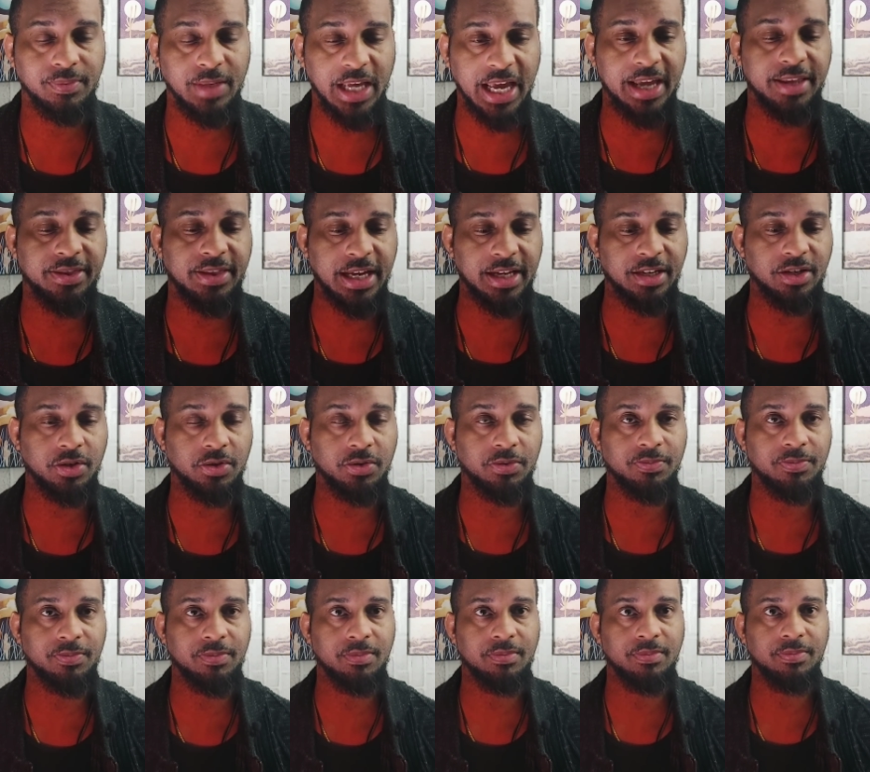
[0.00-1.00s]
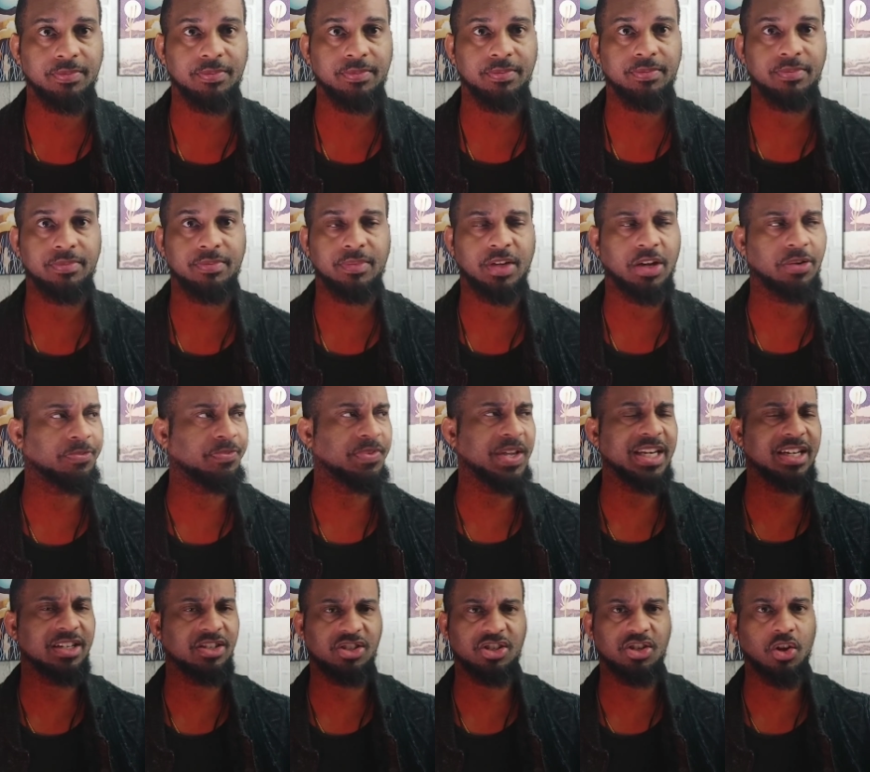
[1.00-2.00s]
And they do. They're
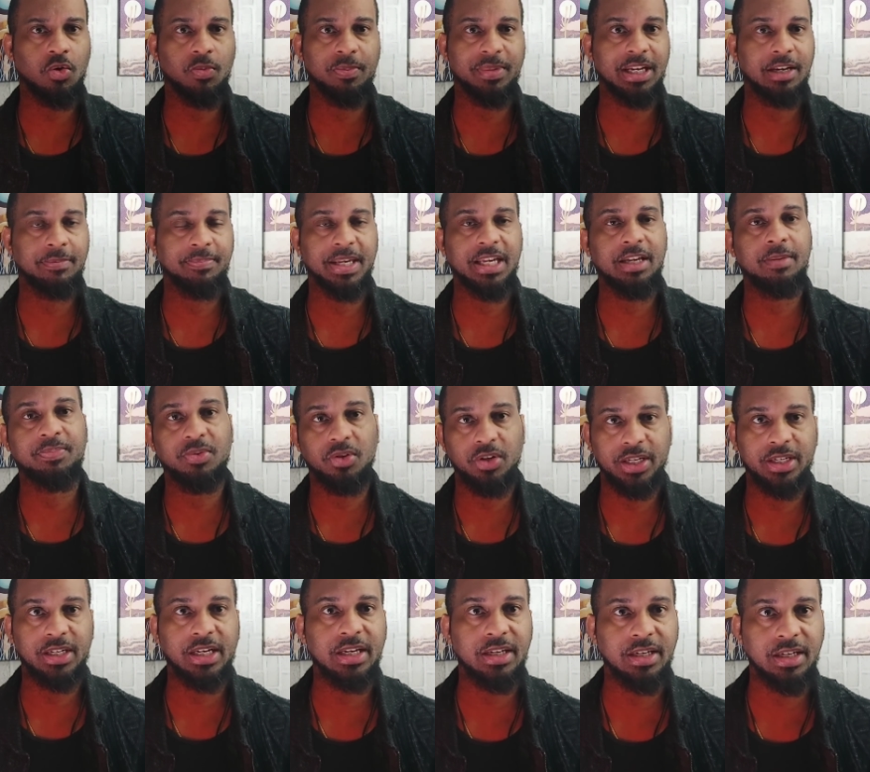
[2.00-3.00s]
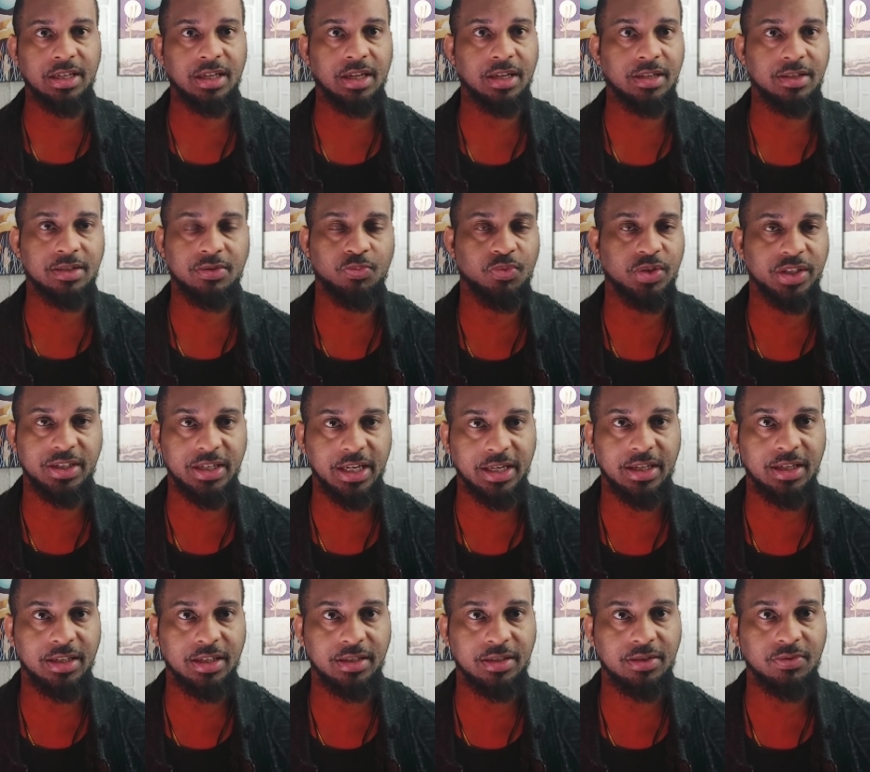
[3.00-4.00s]
feeding so many people in India. It's
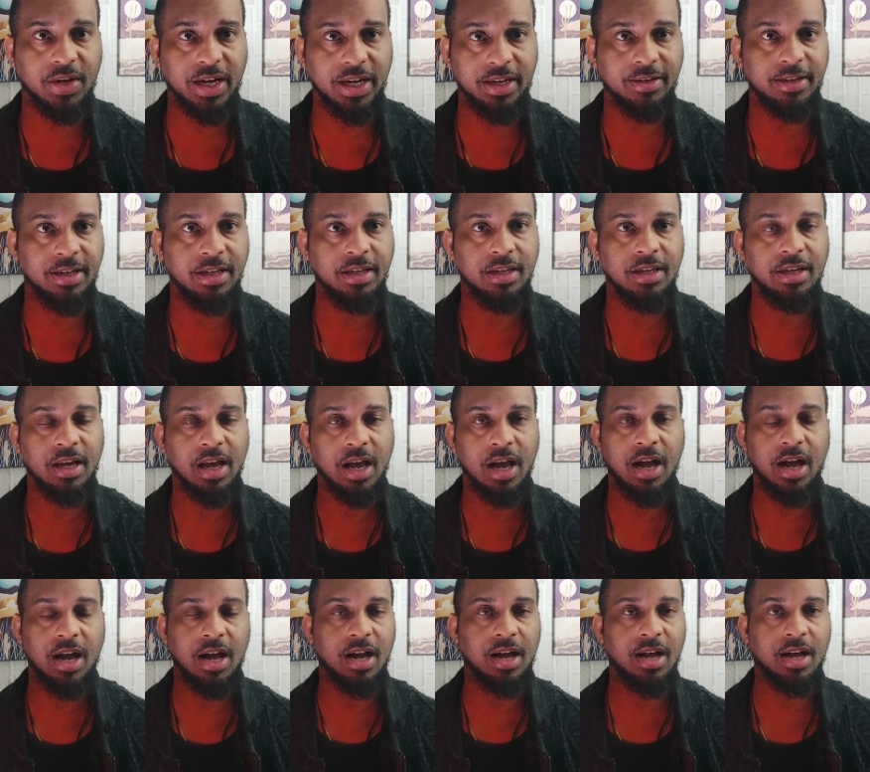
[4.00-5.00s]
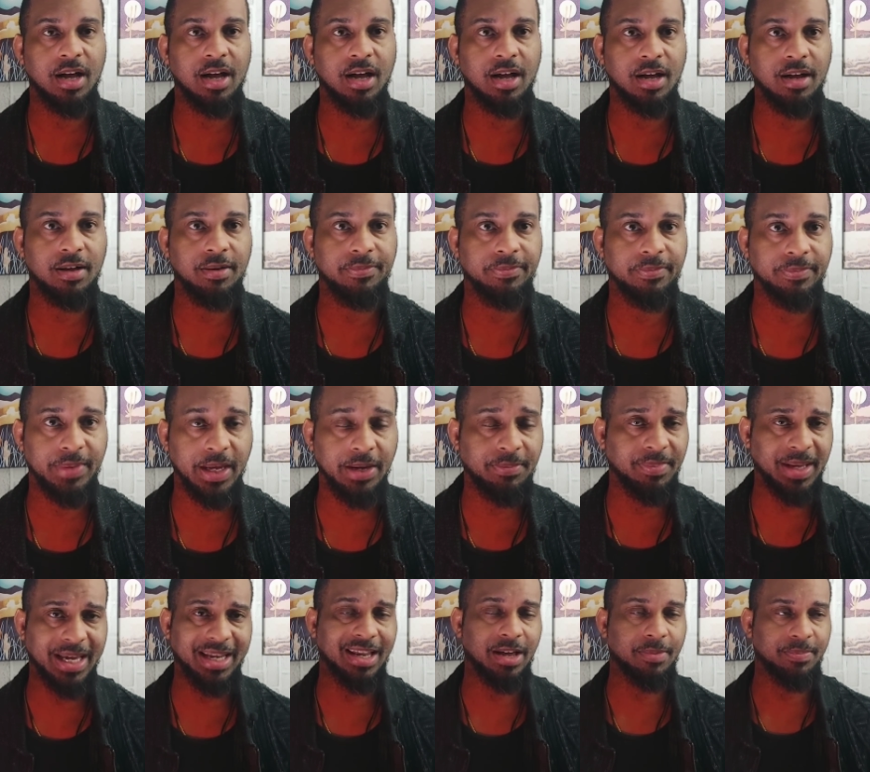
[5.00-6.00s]
ridiculous, right? Uh, uh, and
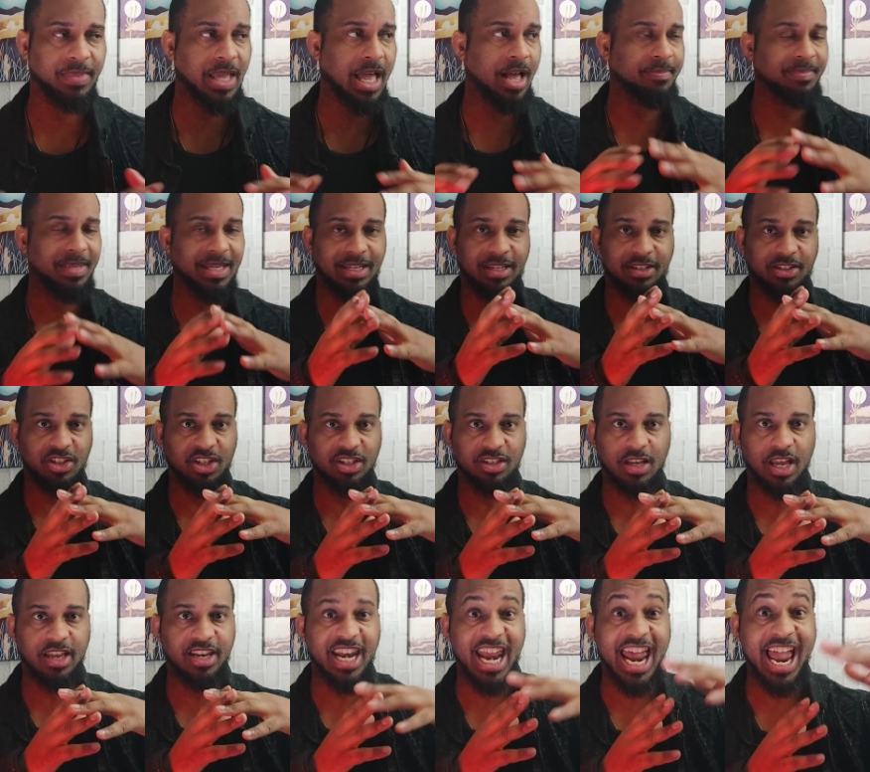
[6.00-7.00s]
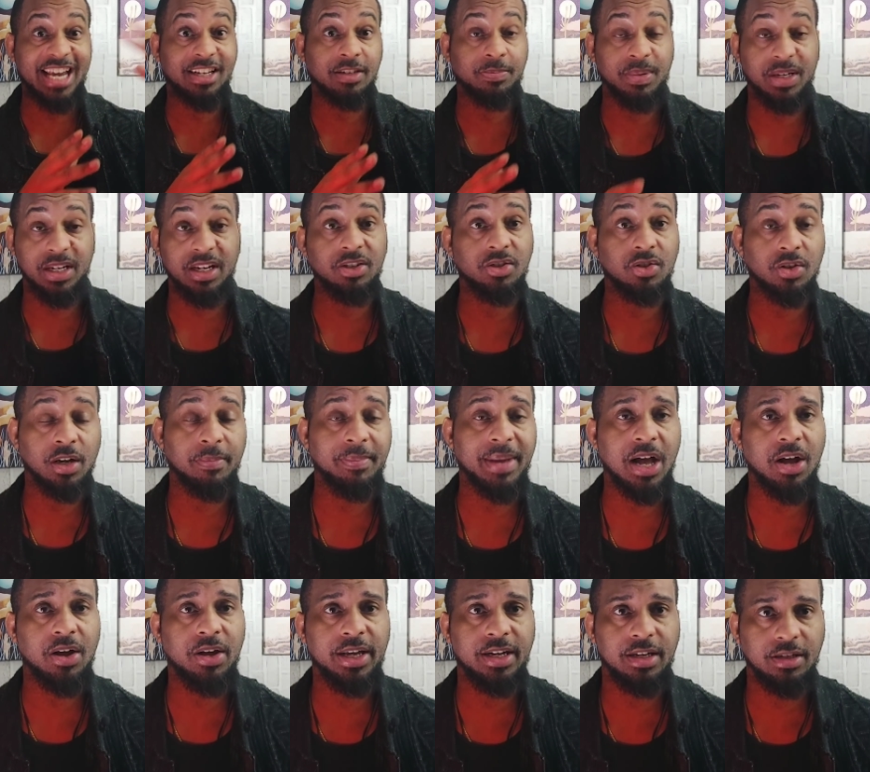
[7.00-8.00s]
by that, I mean it's just an exponential
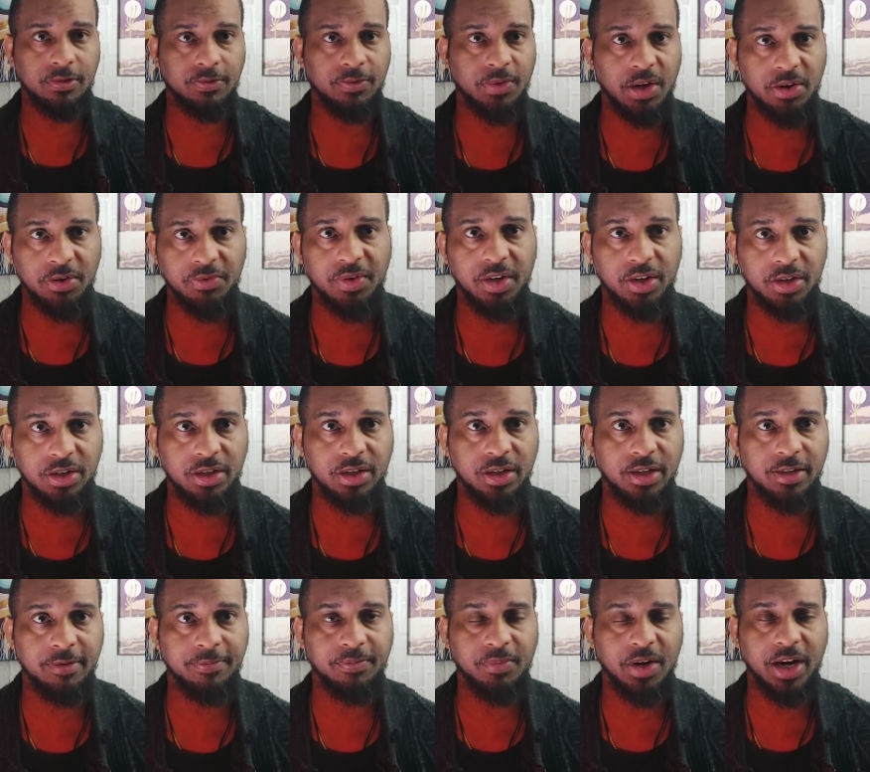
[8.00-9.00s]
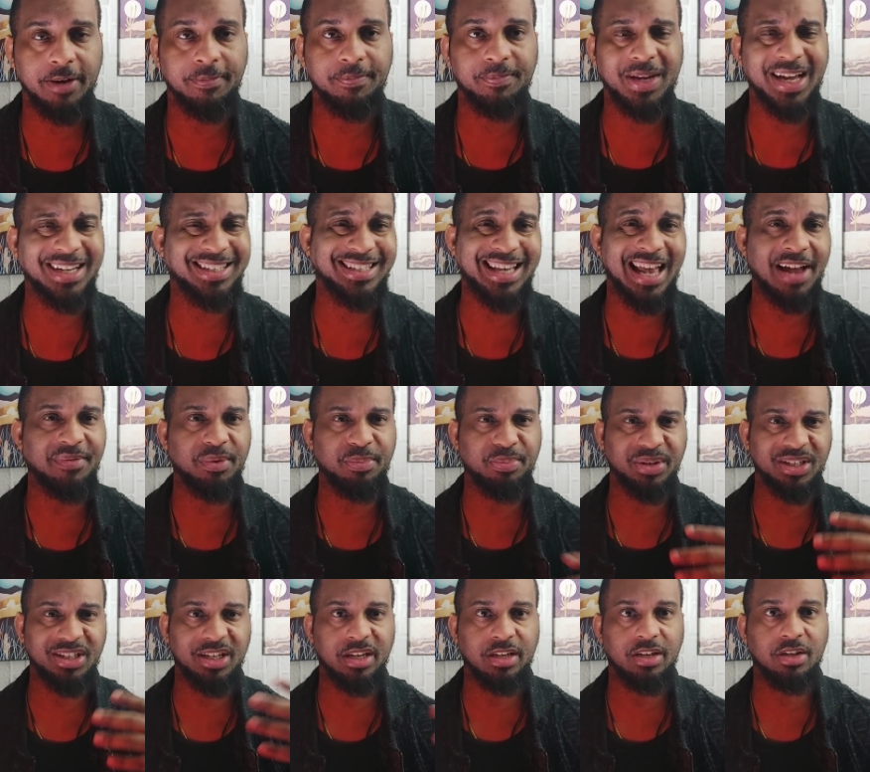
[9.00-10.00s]
amount, and it's very, very good, right? I just have a
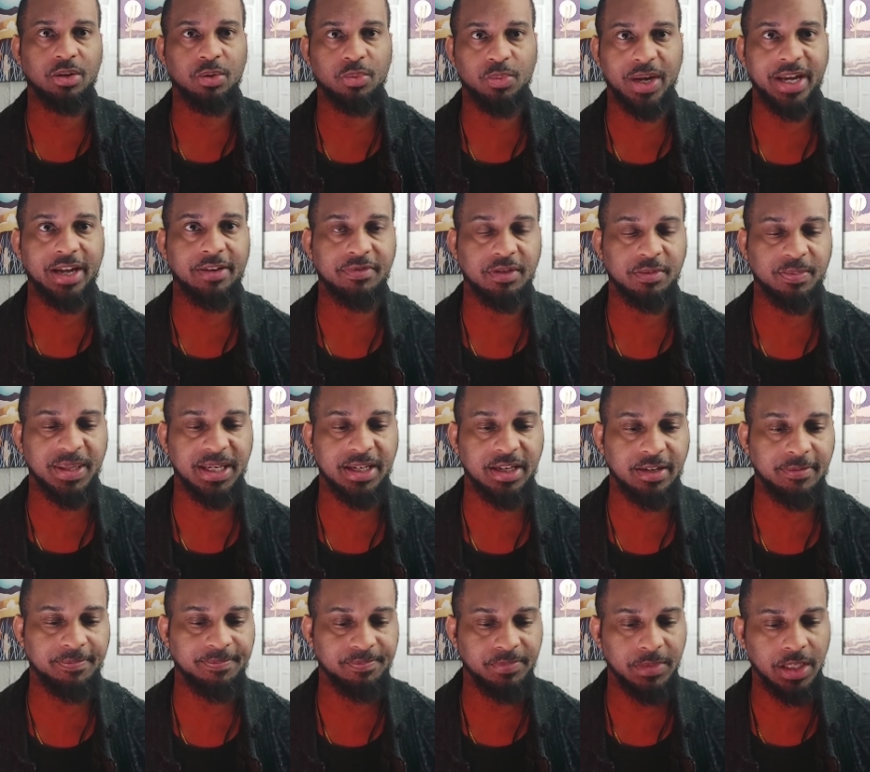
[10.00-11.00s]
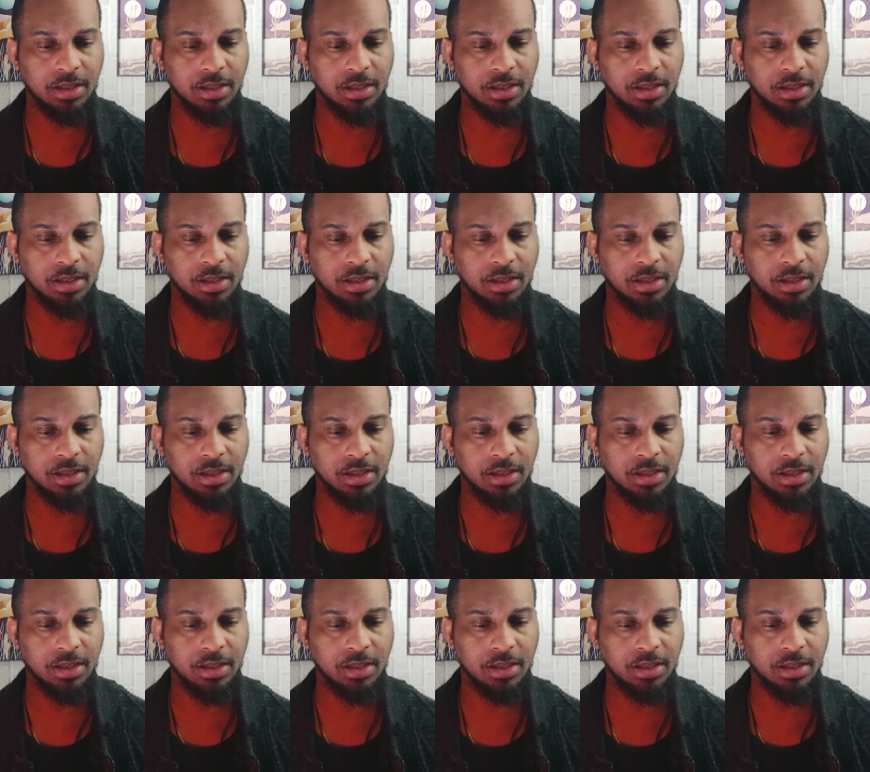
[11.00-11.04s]
particular way of speaking.